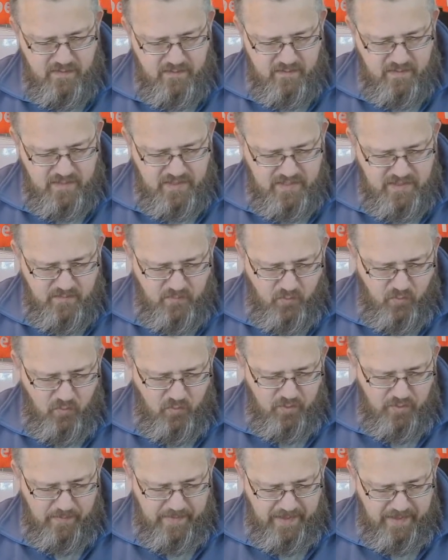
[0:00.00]
a
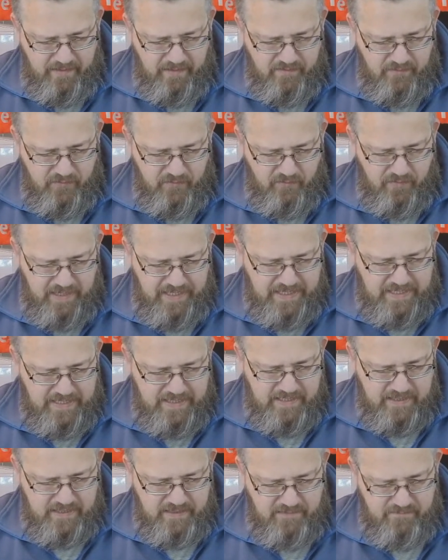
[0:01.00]
small amount of
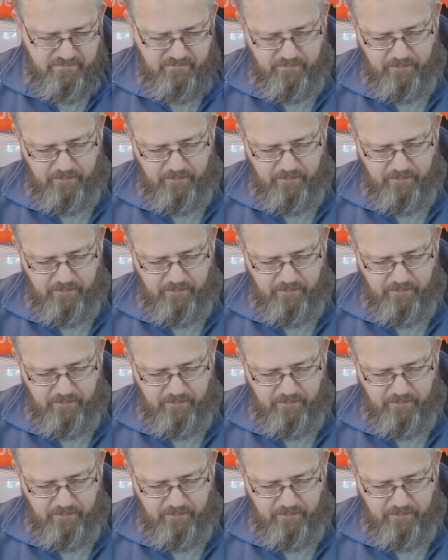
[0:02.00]
grease